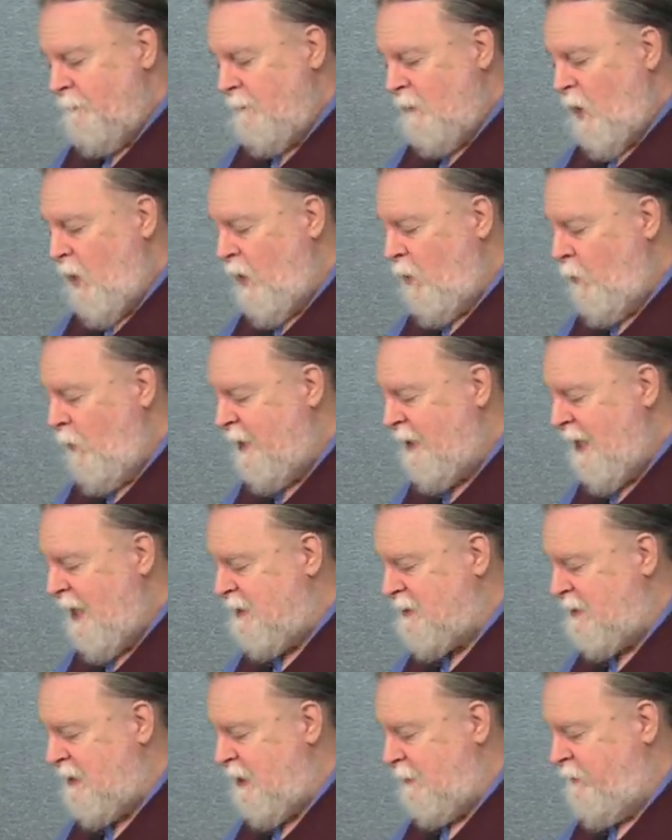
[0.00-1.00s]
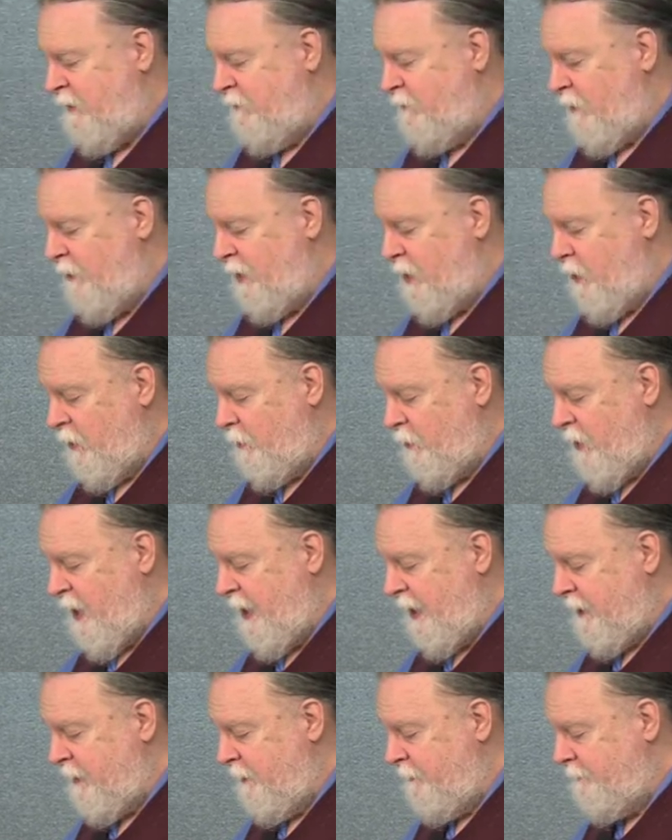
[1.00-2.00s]
All right, one last thing before we go to
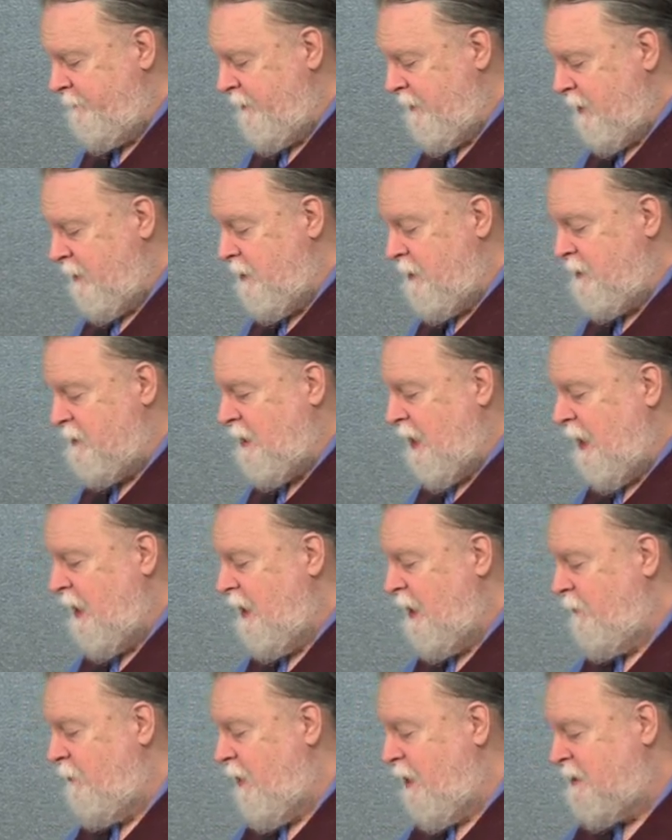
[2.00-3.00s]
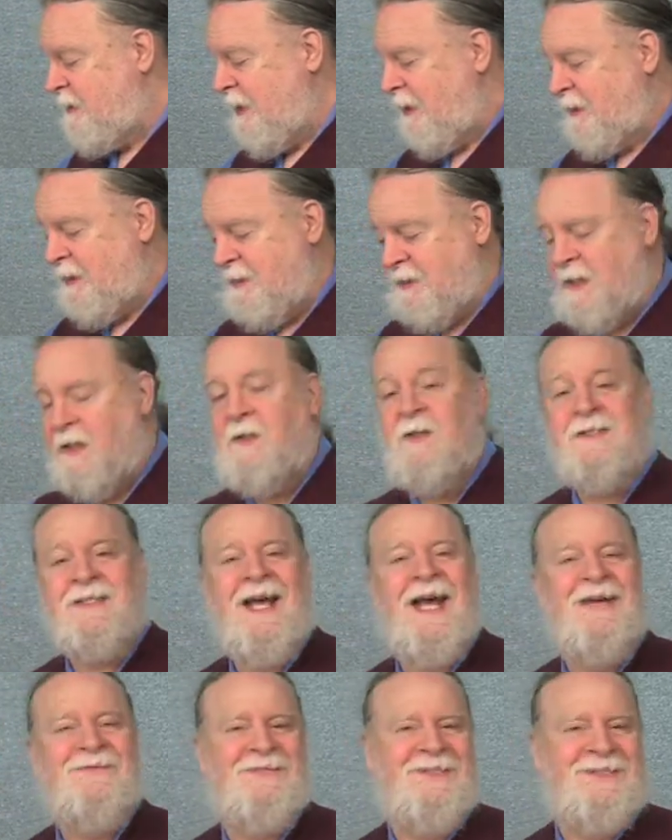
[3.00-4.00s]
break, because I wanted to get this in because
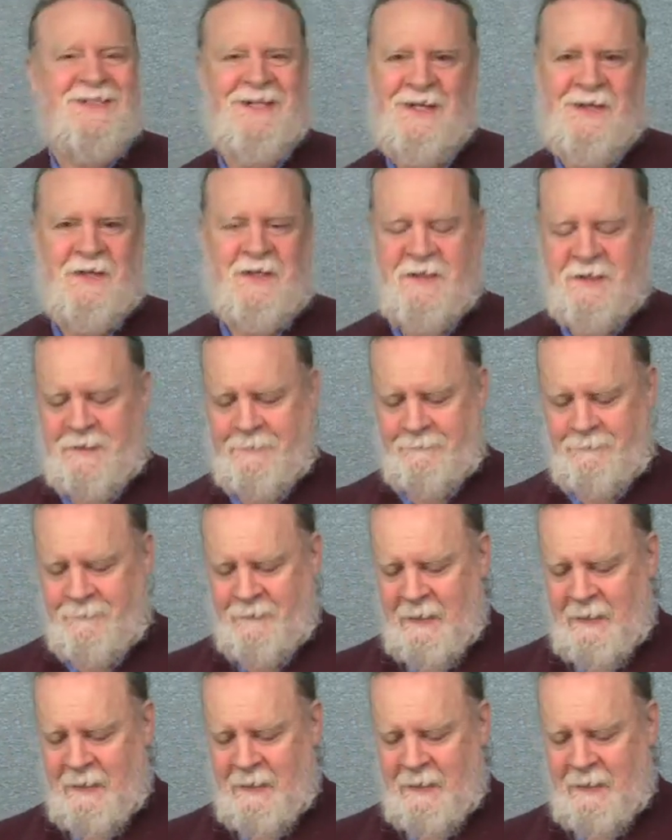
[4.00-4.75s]
I have to tell you this.